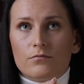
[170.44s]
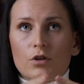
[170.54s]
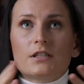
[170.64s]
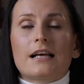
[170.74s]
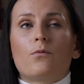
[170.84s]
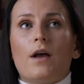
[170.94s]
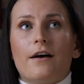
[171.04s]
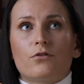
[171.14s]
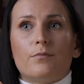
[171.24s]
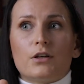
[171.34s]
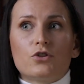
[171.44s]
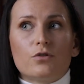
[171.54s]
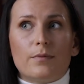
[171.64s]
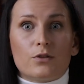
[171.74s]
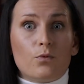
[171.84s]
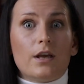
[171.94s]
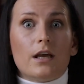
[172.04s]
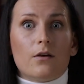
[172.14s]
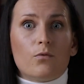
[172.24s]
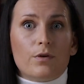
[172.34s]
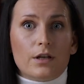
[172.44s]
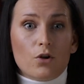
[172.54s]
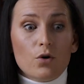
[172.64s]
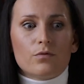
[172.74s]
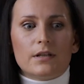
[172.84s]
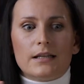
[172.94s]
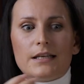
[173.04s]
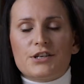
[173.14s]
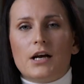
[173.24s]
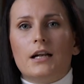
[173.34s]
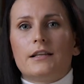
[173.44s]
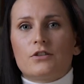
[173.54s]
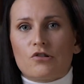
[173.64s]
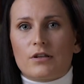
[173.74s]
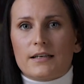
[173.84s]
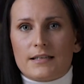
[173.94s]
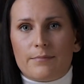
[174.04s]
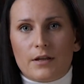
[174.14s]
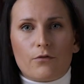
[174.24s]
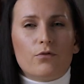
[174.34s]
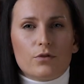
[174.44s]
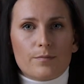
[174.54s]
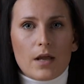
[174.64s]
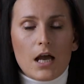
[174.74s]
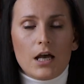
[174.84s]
not like we have to make sure, but we know that the child is not accepting food.